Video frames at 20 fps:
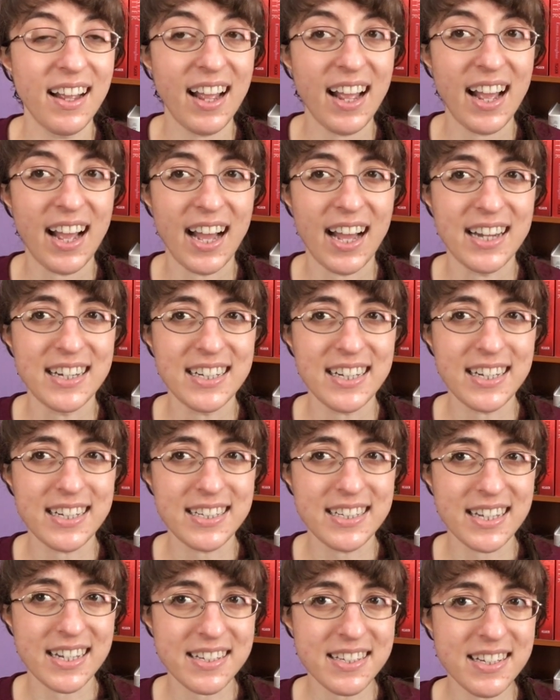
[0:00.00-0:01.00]
and
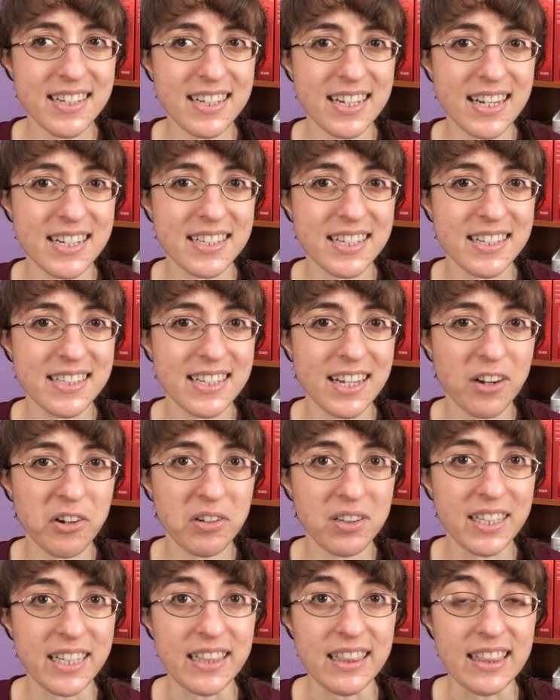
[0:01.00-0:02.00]
it doesn't
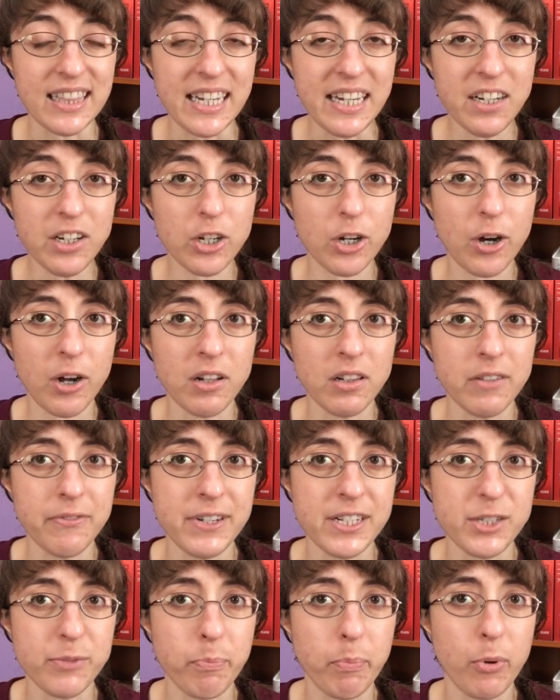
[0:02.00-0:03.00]
necessarily link all of
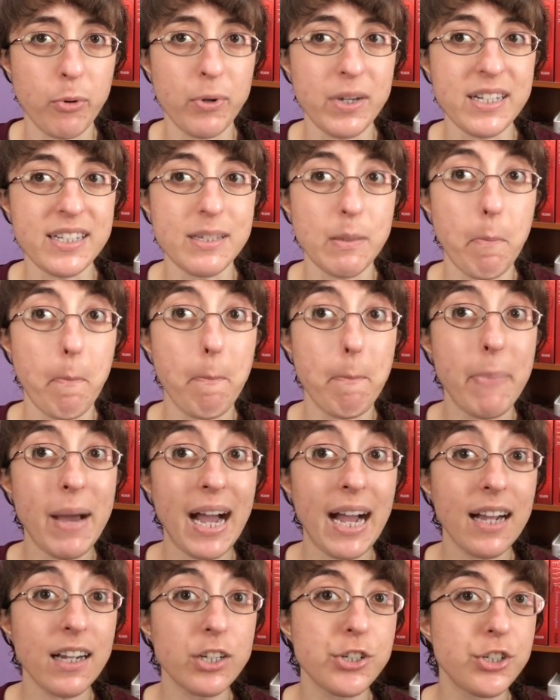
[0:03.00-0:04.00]
its points
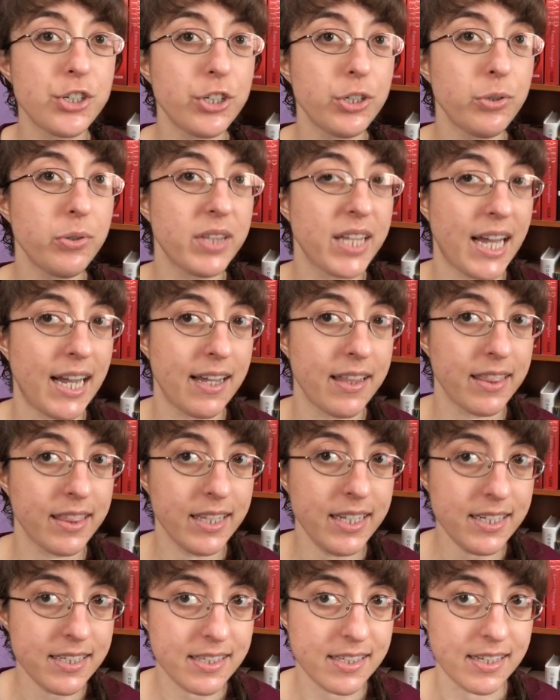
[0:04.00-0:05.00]
back to that
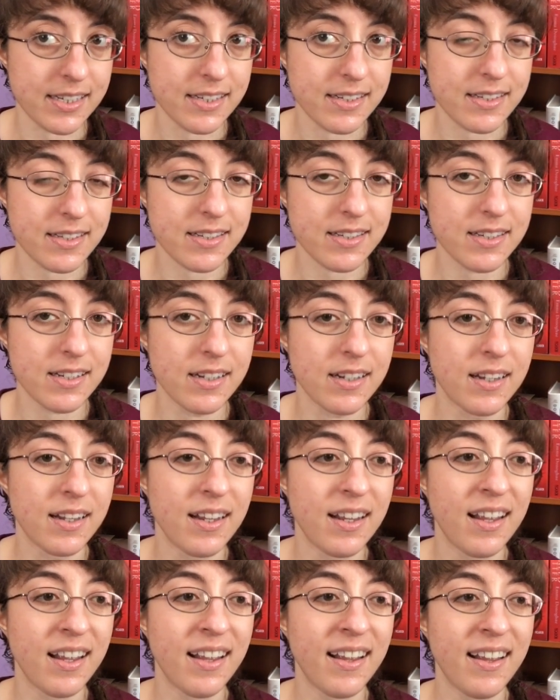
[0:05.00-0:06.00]
thesis
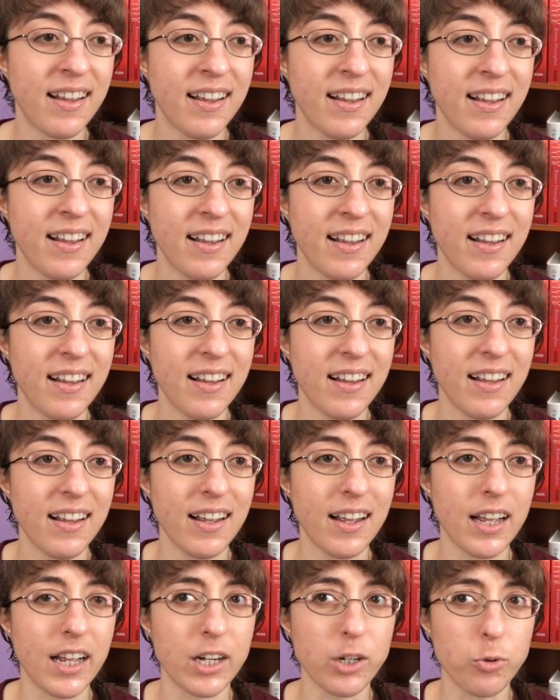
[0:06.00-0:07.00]

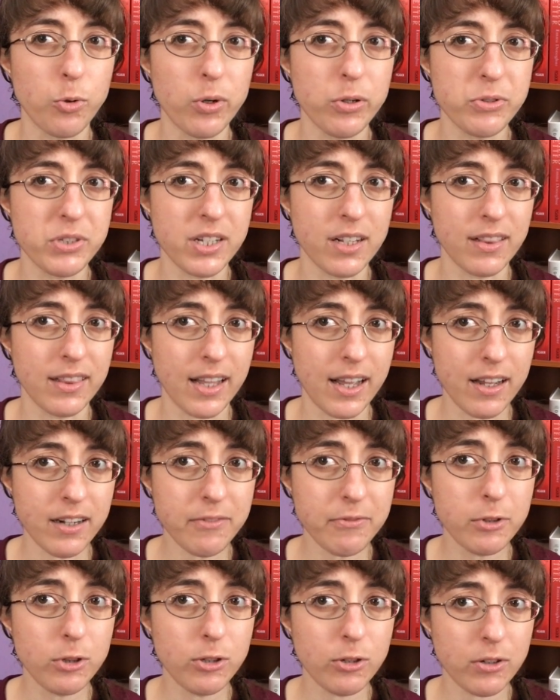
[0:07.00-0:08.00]
and quotes a lot
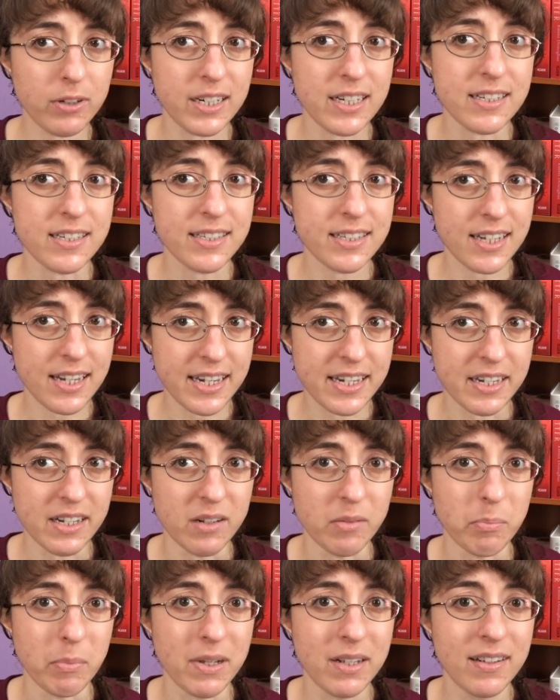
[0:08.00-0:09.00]
of Gloria
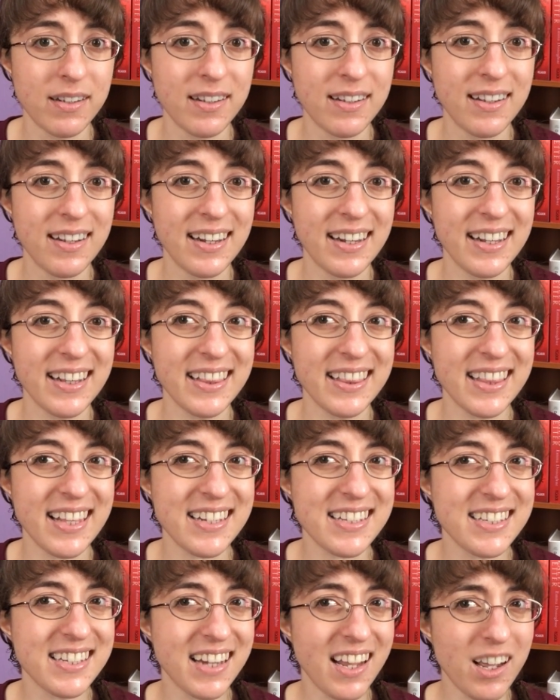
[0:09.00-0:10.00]
Steinem,
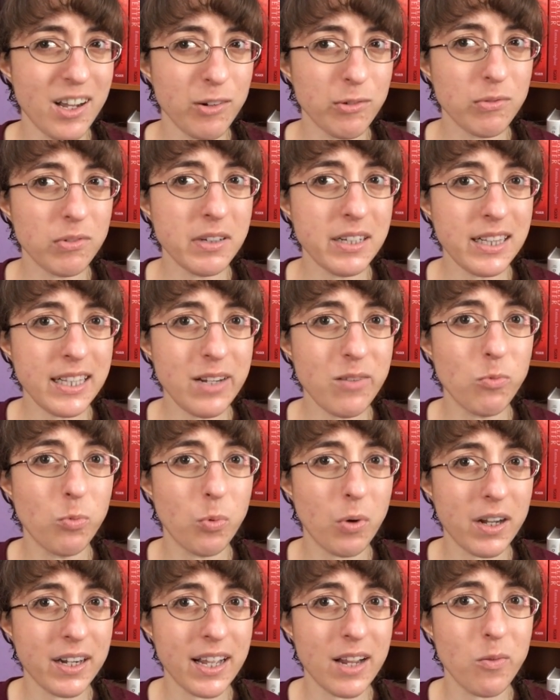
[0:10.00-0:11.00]
that's not really
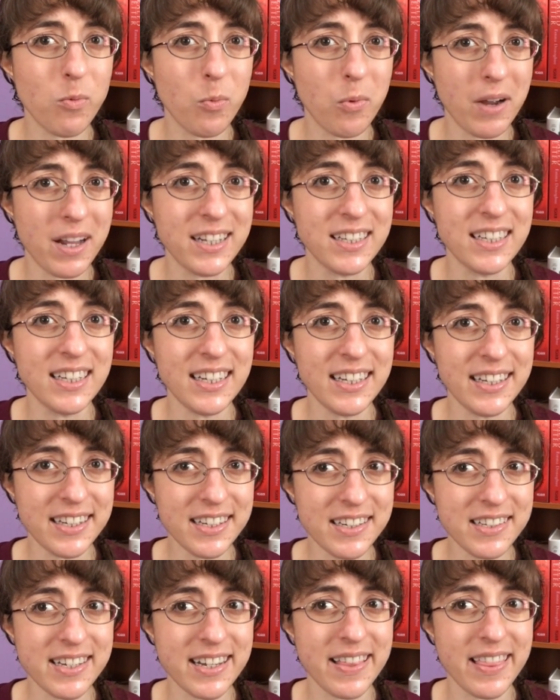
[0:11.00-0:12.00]
what I went
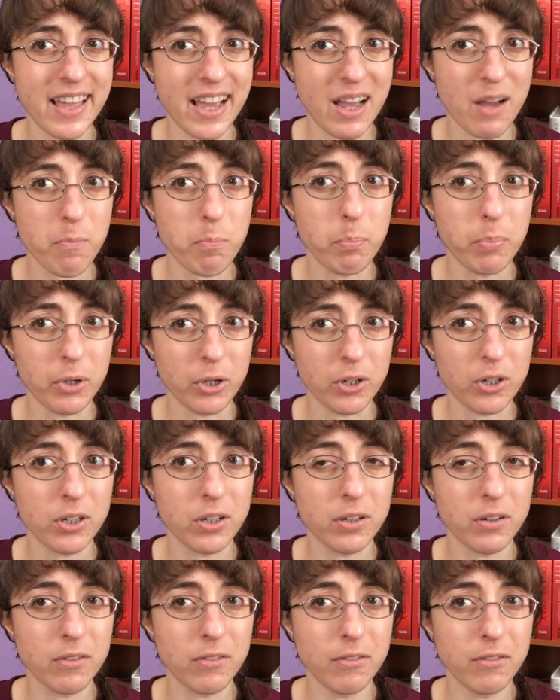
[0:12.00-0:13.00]
into that
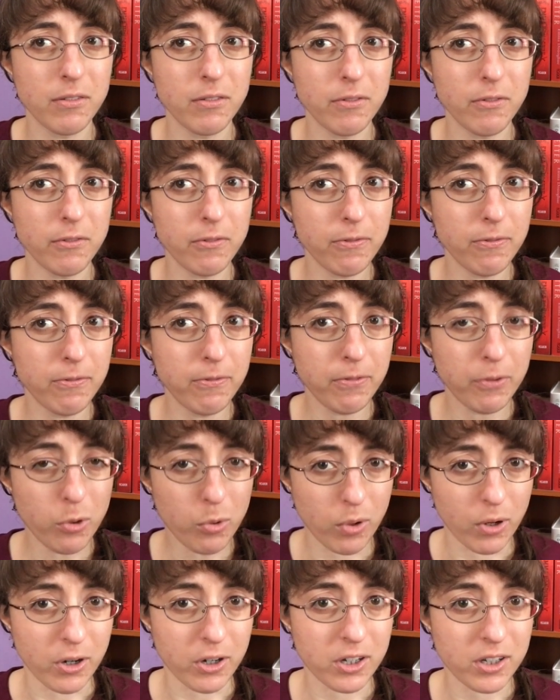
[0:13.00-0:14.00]
book
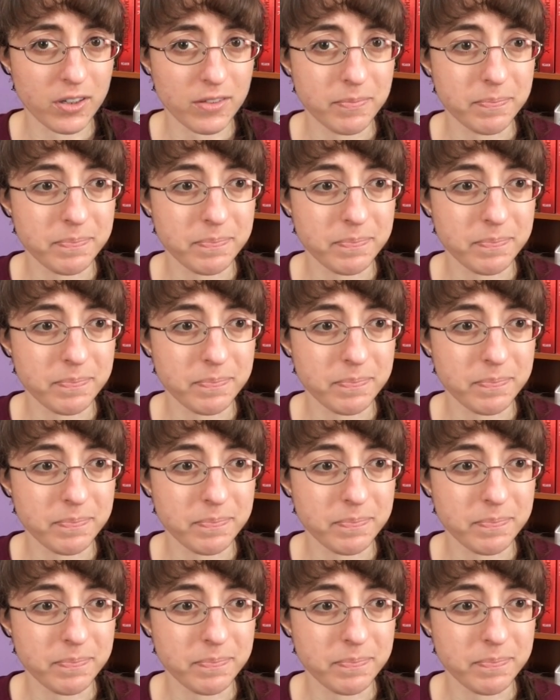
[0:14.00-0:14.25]
for.